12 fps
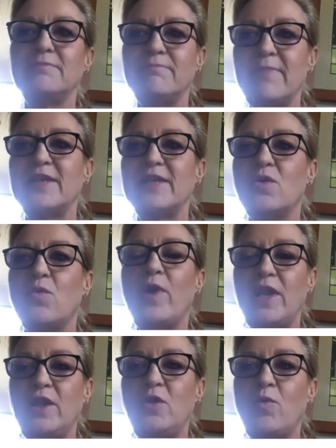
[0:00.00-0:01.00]
matter
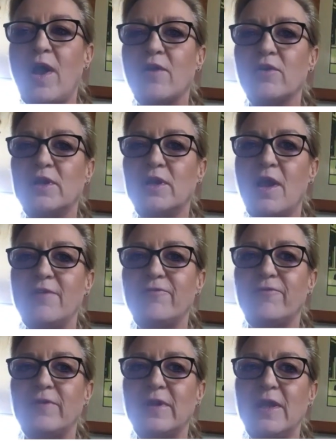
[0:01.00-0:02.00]
where you are in
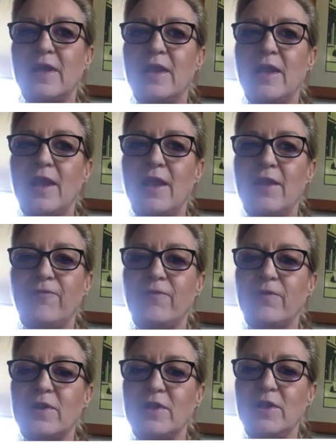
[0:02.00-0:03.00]
life. If
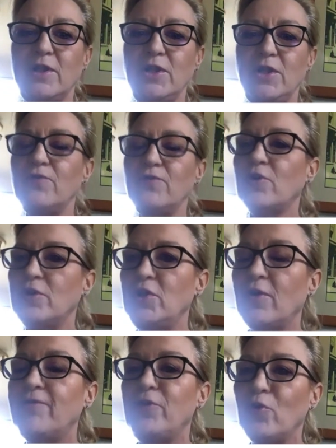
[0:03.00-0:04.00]

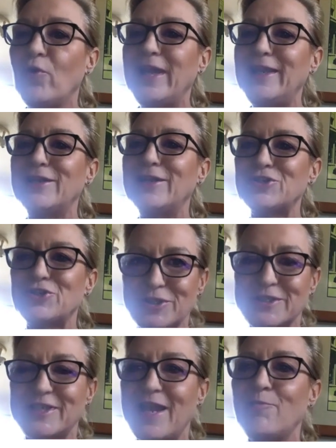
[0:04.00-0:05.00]
if you're eating a
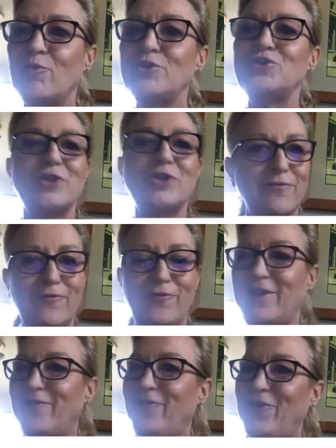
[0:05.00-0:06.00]
shit sandwich,
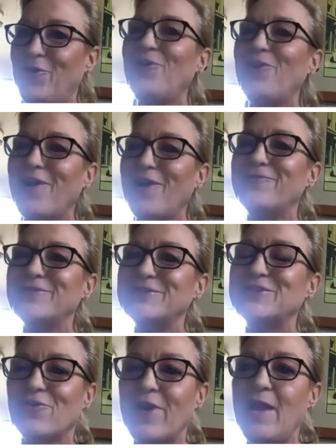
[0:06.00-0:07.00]
if your life
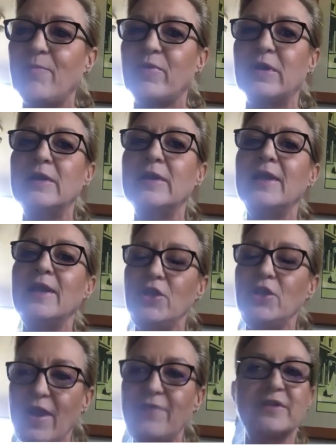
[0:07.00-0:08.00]
is crap,
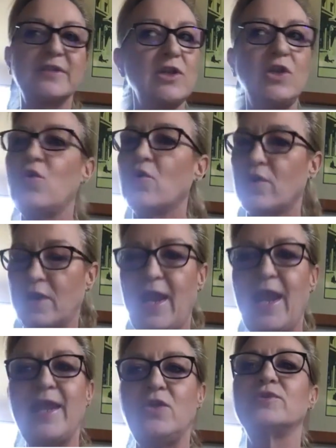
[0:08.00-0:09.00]
you have to look
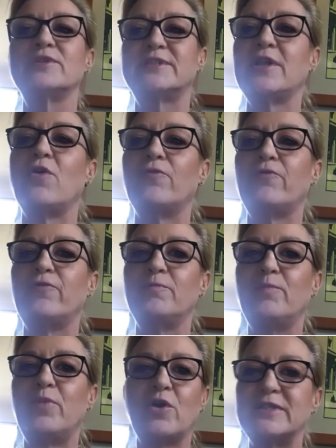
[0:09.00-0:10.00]
at yourself,
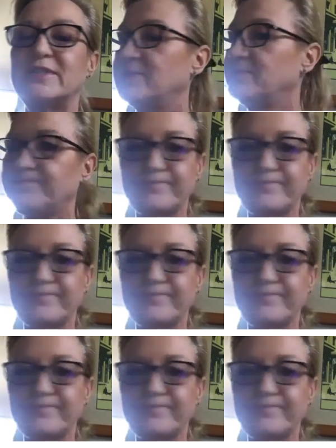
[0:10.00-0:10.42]
because